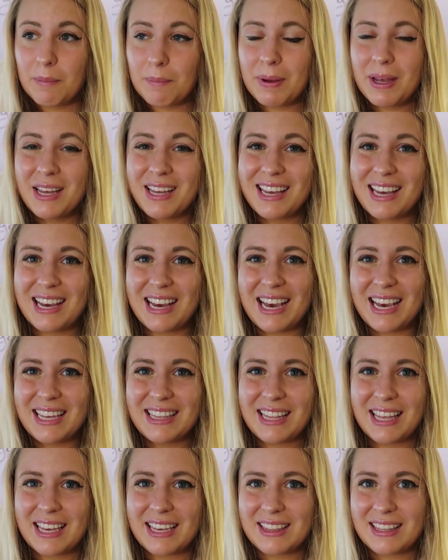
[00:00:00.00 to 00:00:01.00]
but I
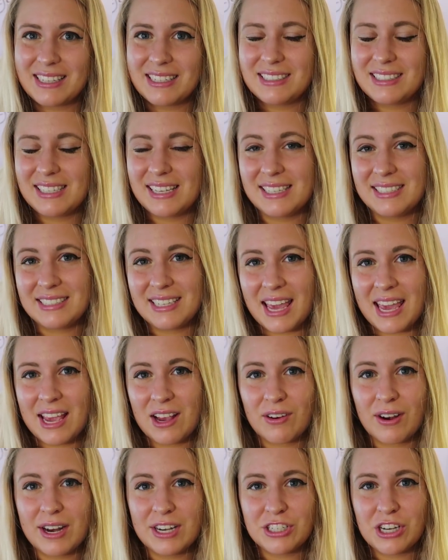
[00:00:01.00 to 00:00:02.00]
think this is
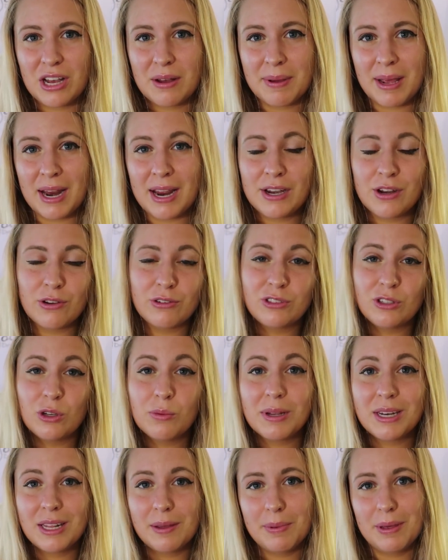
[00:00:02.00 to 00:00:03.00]
a great job, and I know
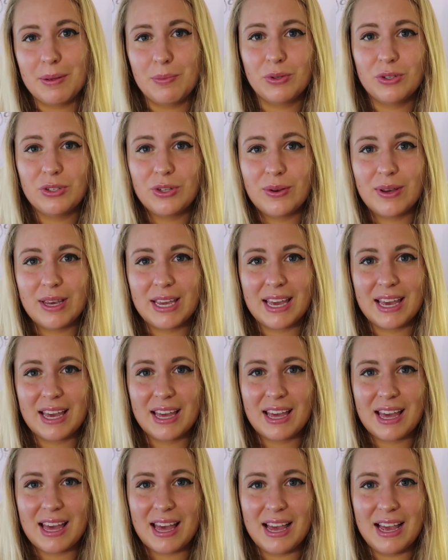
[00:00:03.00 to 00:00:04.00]
so many people doing
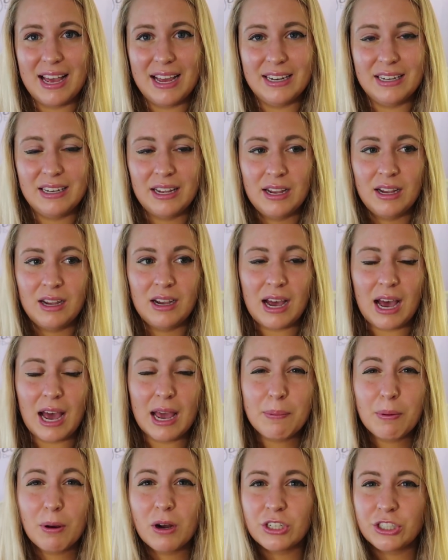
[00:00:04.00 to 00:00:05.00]
it, and
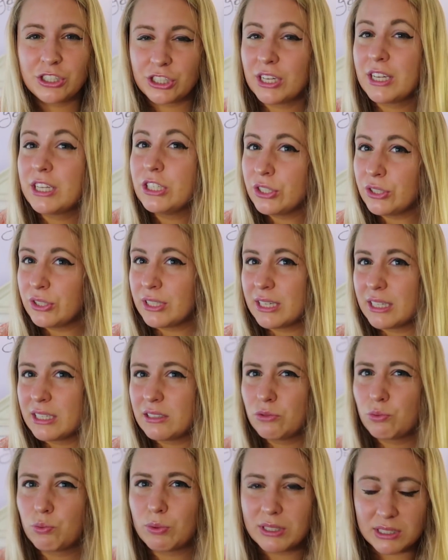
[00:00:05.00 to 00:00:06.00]
I partially do
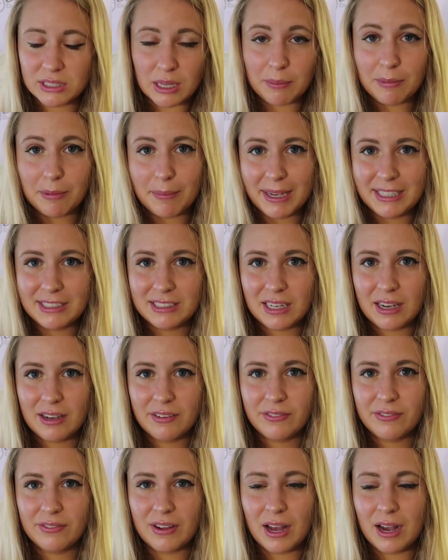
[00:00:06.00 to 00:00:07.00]
this with some of my
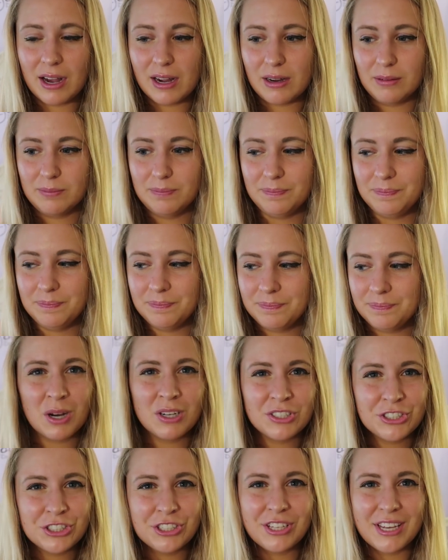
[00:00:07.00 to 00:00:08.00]
stuff.
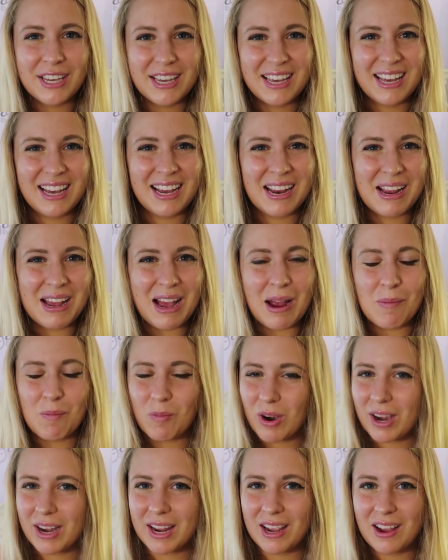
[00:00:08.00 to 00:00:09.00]
Partially
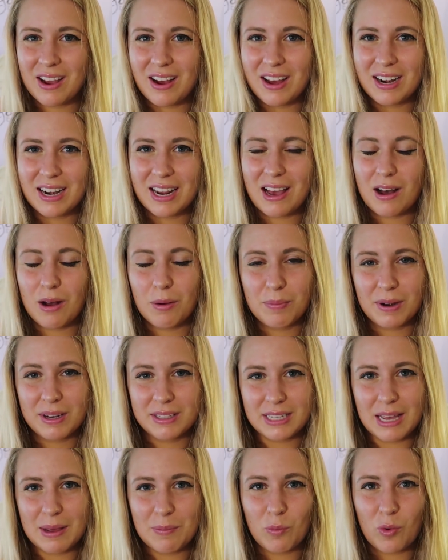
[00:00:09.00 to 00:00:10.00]
I'm working on it. I'll
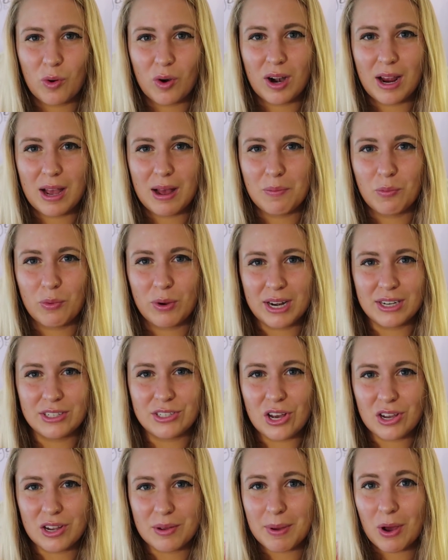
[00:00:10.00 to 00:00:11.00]
bring that more up when I
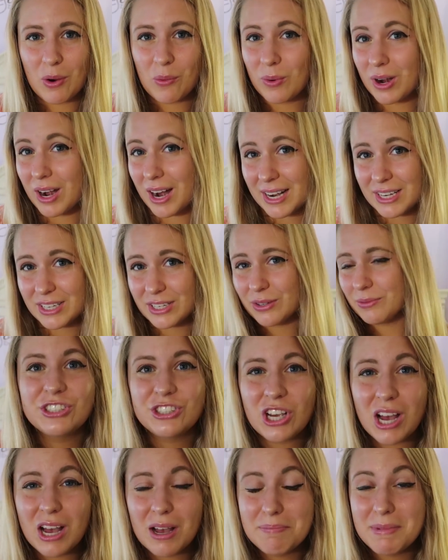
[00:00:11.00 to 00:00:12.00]
talk about what I do.
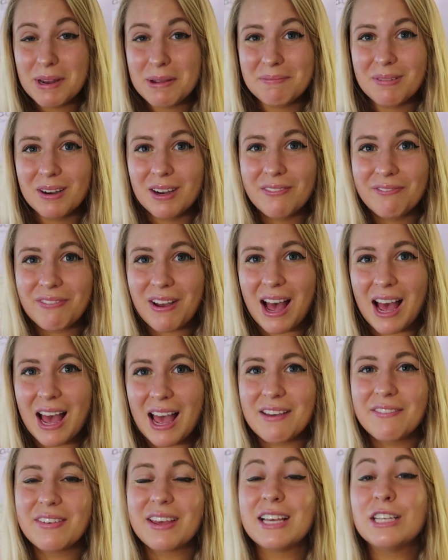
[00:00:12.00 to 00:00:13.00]
Job number
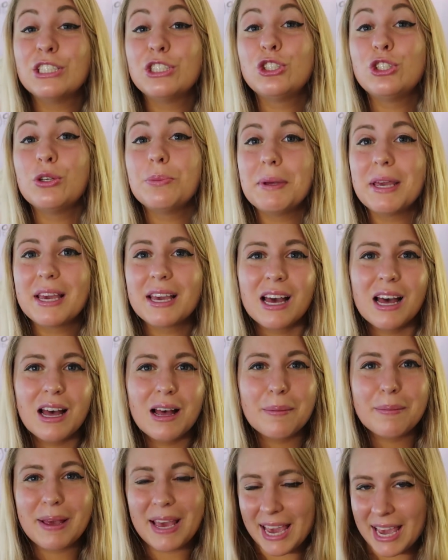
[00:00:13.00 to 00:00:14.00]
five is to
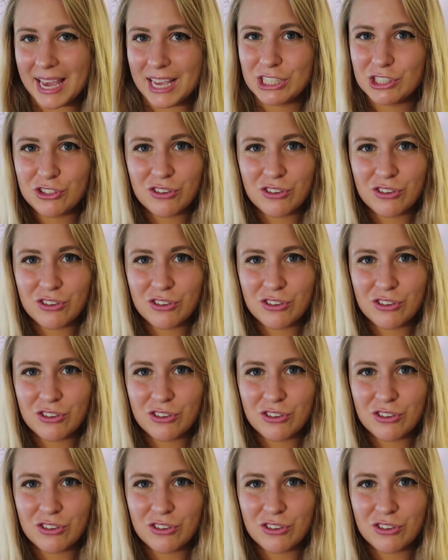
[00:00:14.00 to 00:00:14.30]
become a